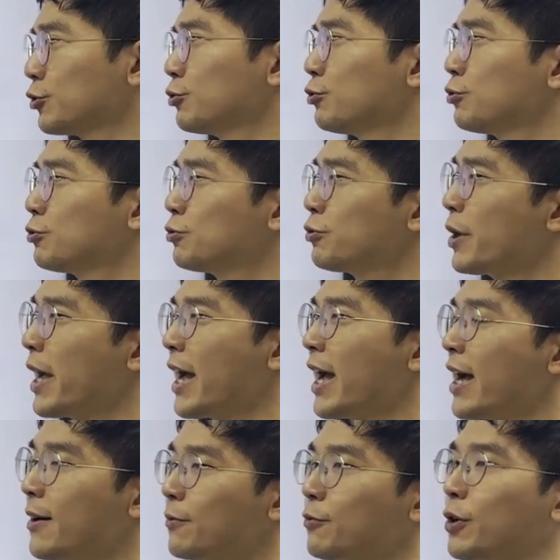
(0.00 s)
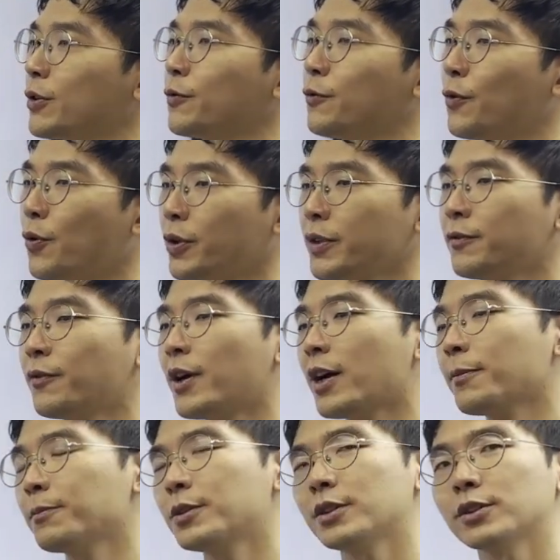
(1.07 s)
You have,
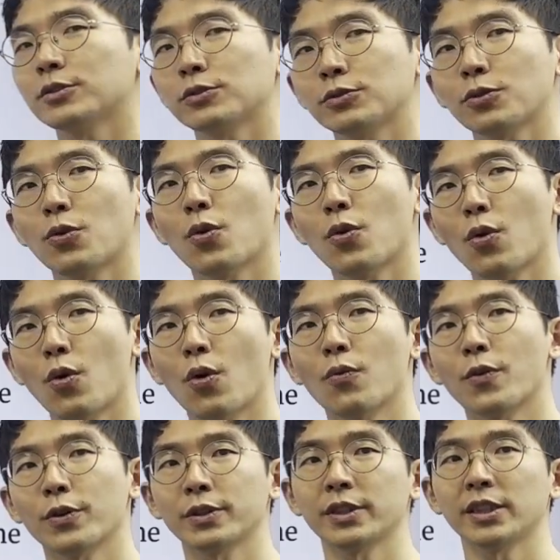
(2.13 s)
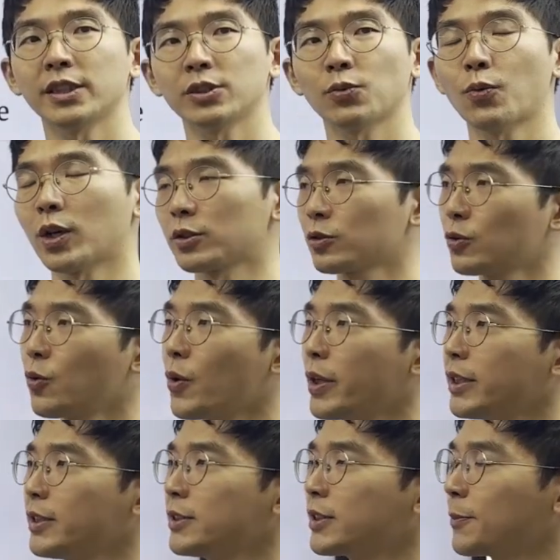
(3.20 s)
45 minutes to go over these,
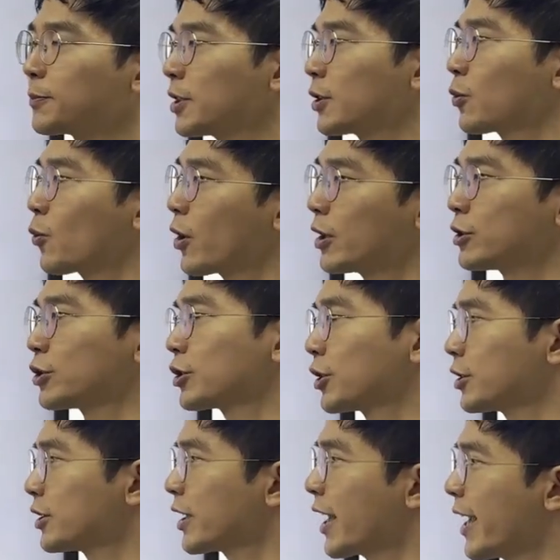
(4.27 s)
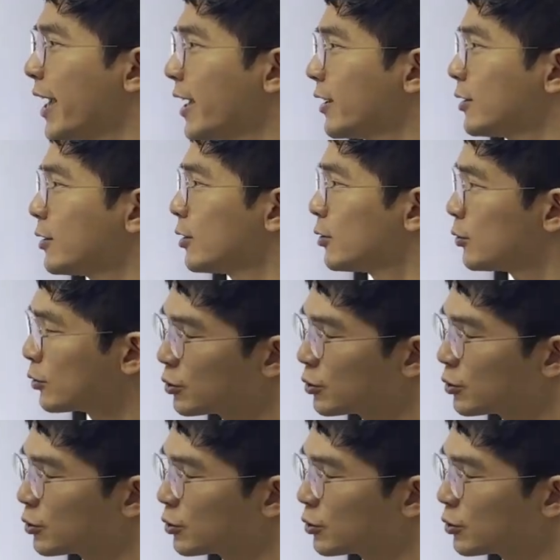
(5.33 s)
20-something questions, and,